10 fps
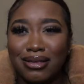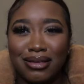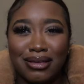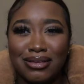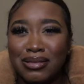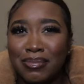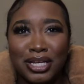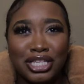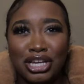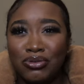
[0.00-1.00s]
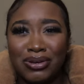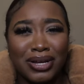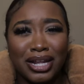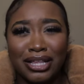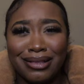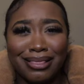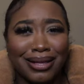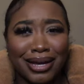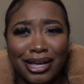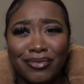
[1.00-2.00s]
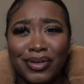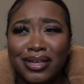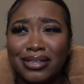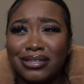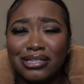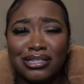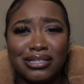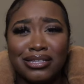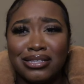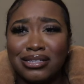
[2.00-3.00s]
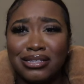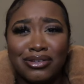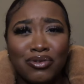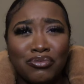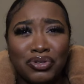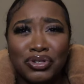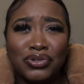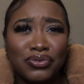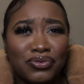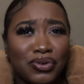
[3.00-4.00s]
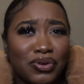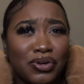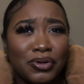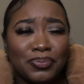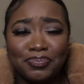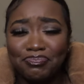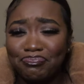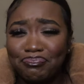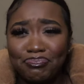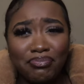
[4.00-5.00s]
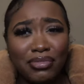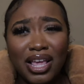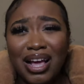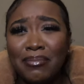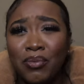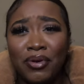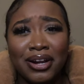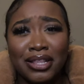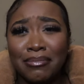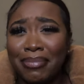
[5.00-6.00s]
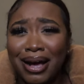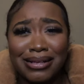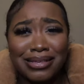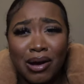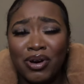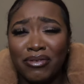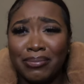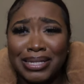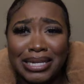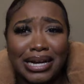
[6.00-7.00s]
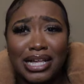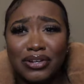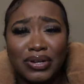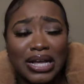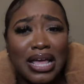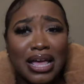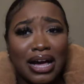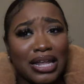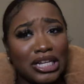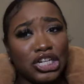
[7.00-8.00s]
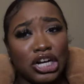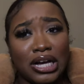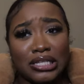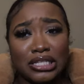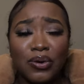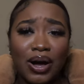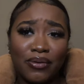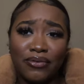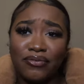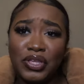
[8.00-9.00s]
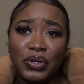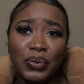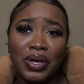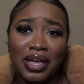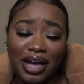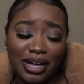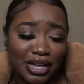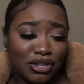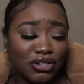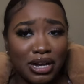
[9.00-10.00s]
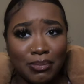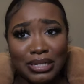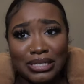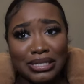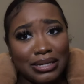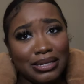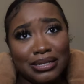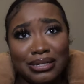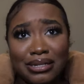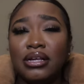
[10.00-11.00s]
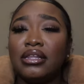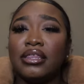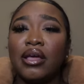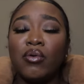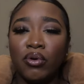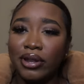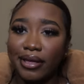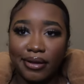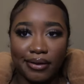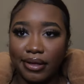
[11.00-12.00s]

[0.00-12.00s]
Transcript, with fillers: it's the best hair you ever had in your life. This is, this is so beautiful I'm gonna wear it out the box. I'm, gonna, I'm about to color it. I'll let y'all guys know how it feel. I colored it, I bleached it, da, da, da, but they wanna hear